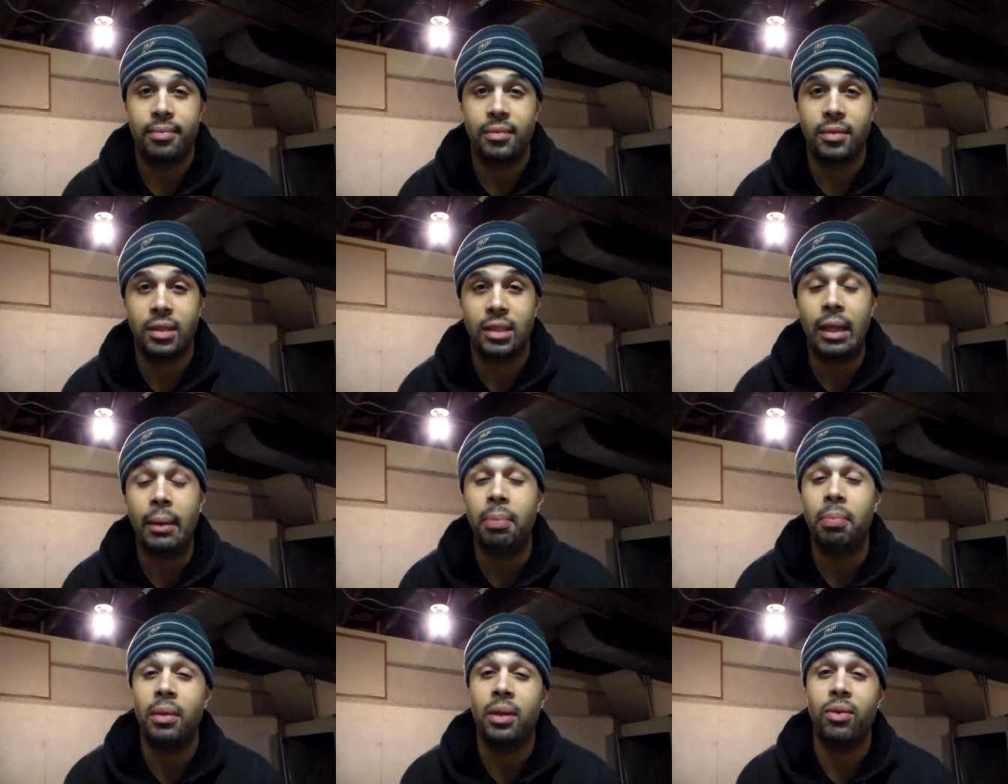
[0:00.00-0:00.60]

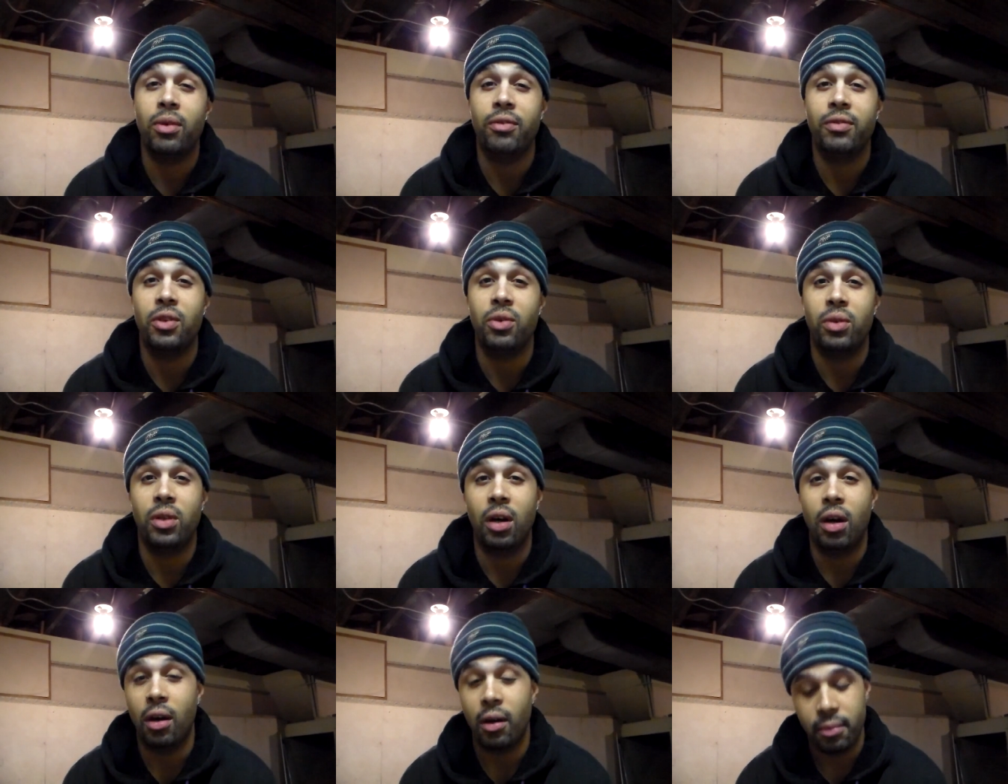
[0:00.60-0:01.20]
supplement review,
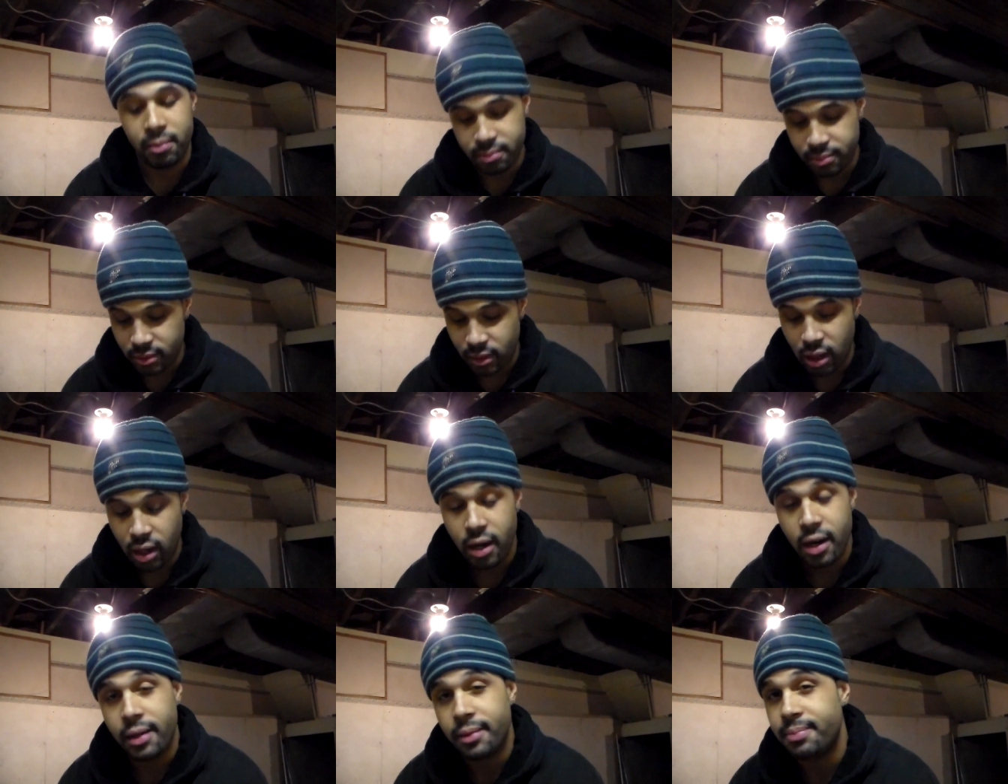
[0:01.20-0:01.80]
y'all.
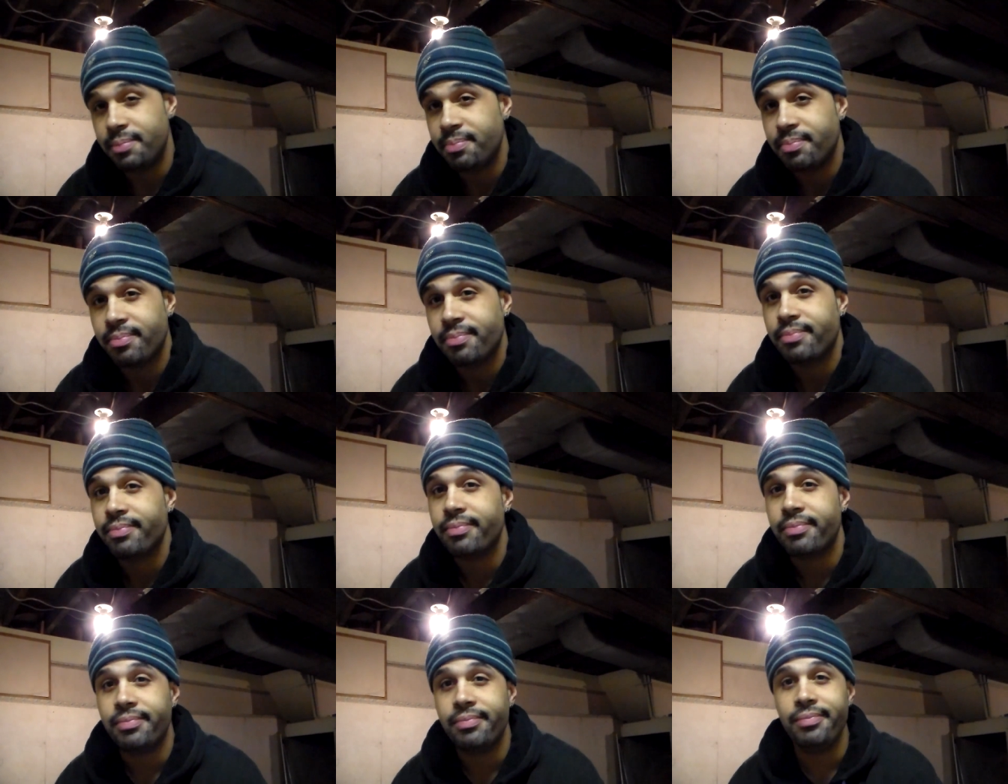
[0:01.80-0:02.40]
Alright?
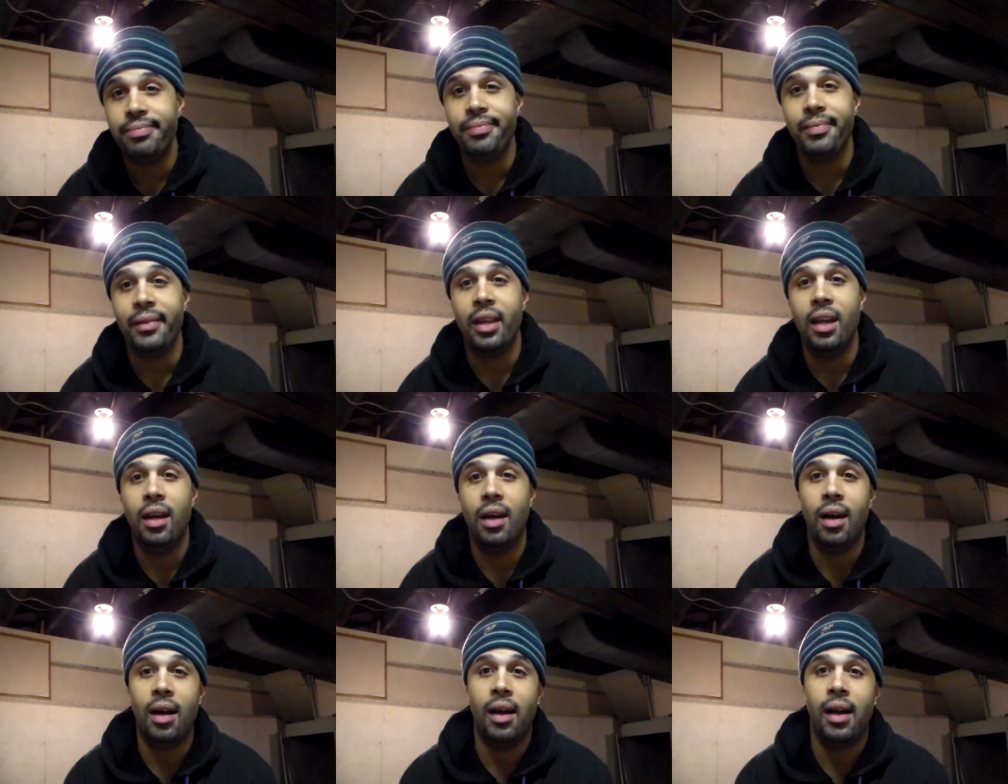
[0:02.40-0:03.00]

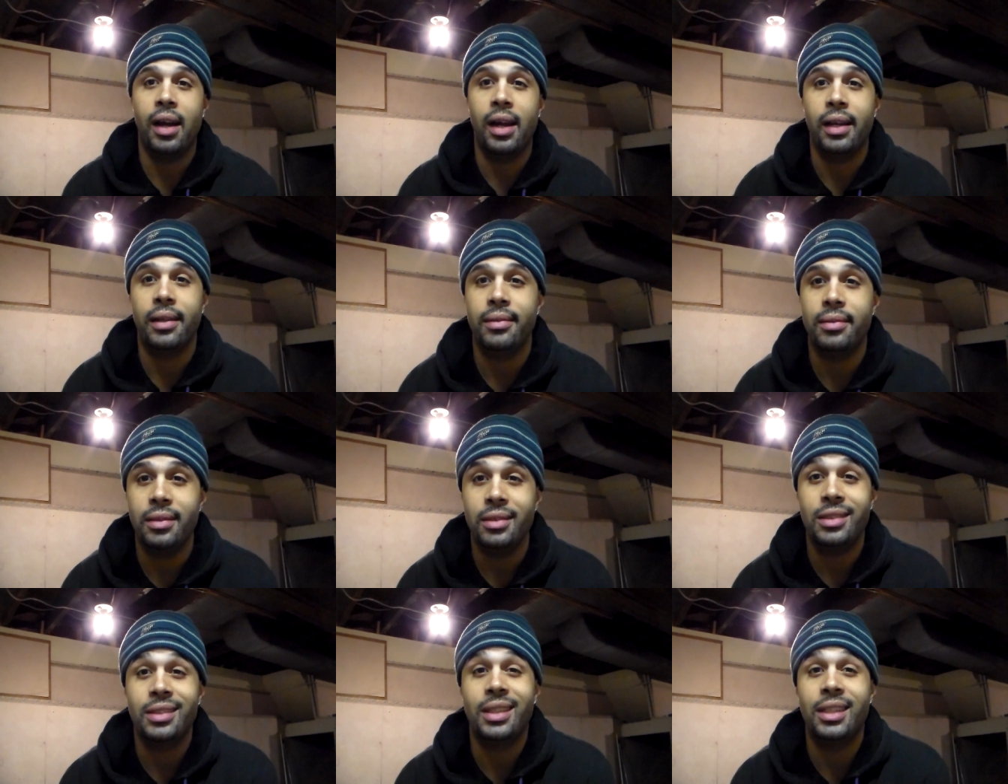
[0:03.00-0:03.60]

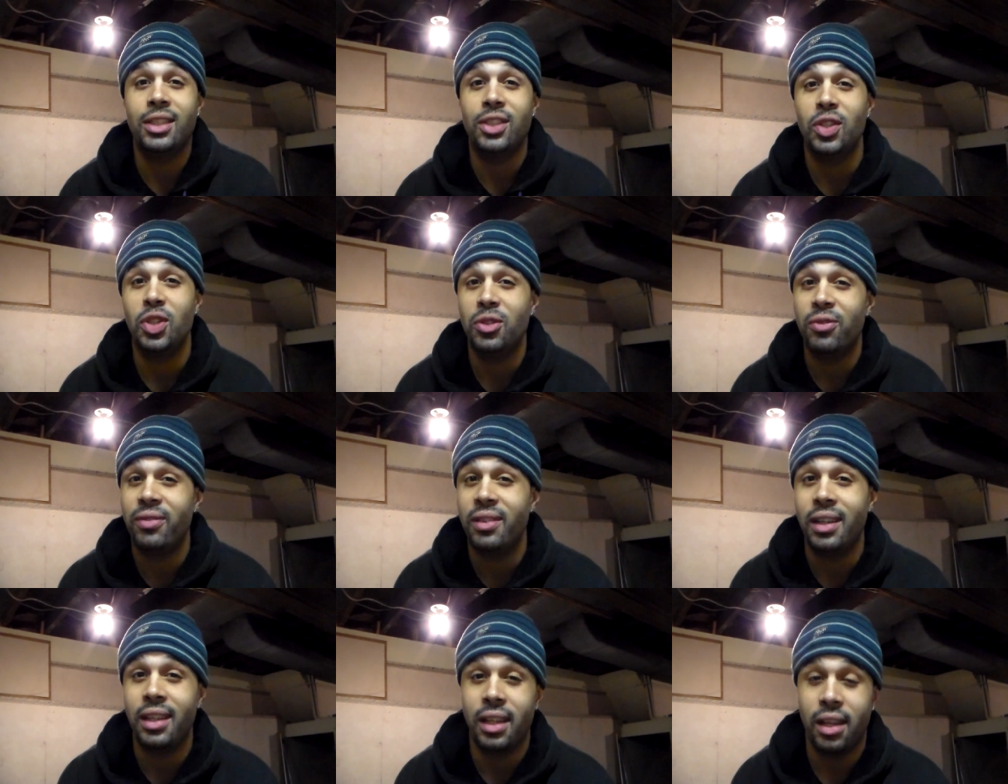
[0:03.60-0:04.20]
Alright, let's get into
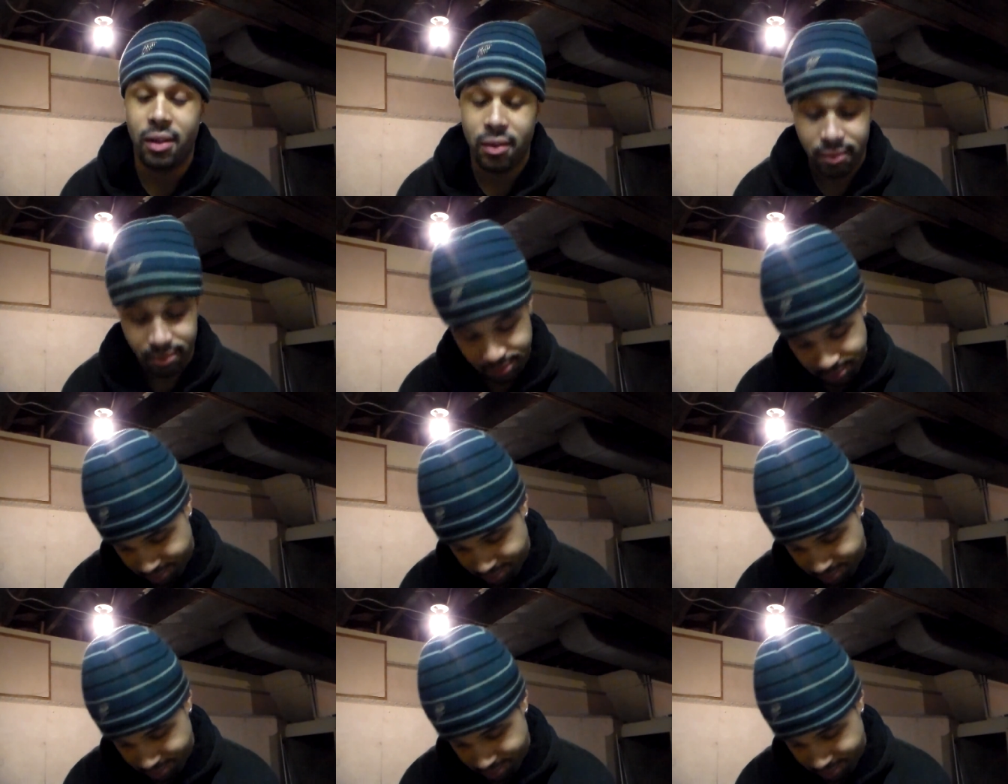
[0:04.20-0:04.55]
the video.